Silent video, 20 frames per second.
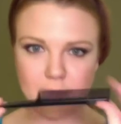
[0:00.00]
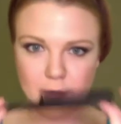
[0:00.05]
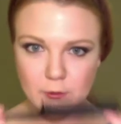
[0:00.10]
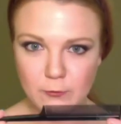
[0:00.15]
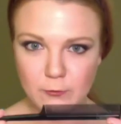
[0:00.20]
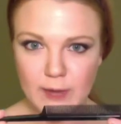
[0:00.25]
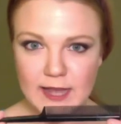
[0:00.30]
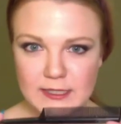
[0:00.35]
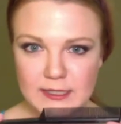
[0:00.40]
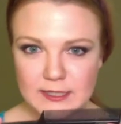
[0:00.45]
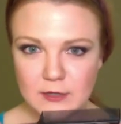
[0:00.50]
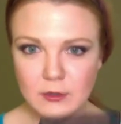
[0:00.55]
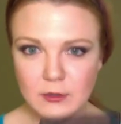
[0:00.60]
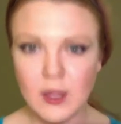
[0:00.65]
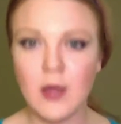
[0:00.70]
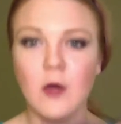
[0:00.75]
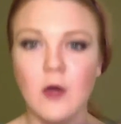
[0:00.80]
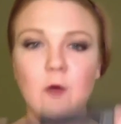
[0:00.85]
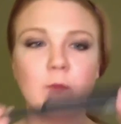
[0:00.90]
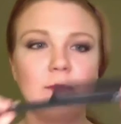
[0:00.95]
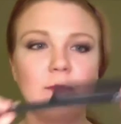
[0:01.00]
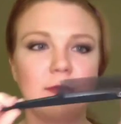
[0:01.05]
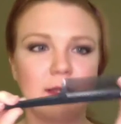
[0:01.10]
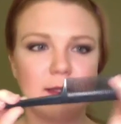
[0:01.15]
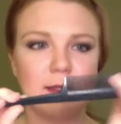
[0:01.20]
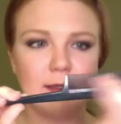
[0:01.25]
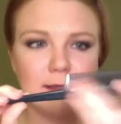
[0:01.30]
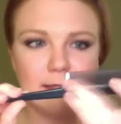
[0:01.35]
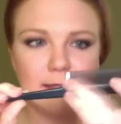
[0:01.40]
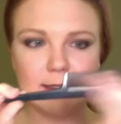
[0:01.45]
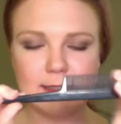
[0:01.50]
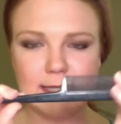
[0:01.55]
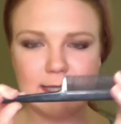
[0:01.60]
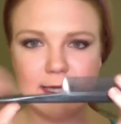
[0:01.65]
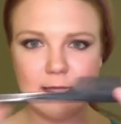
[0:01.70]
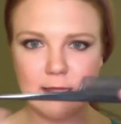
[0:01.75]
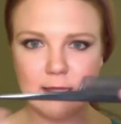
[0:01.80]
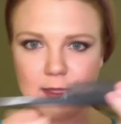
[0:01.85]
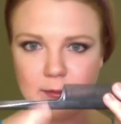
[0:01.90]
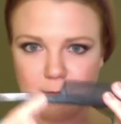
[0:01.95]
rat tail comb, little
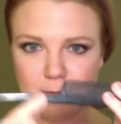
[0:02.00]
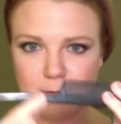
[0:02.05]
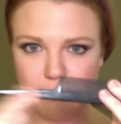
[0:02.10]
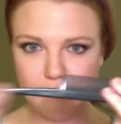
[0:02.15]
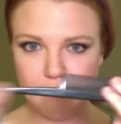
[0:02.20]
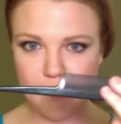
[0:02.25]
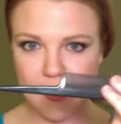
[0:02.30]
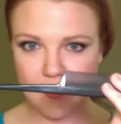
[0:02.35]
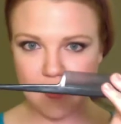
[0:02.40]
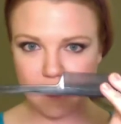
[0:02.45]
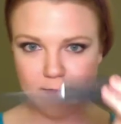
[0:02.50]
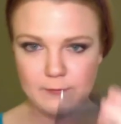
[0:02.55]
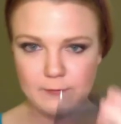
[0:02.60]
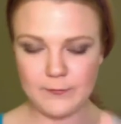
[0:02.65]
teeth, pick,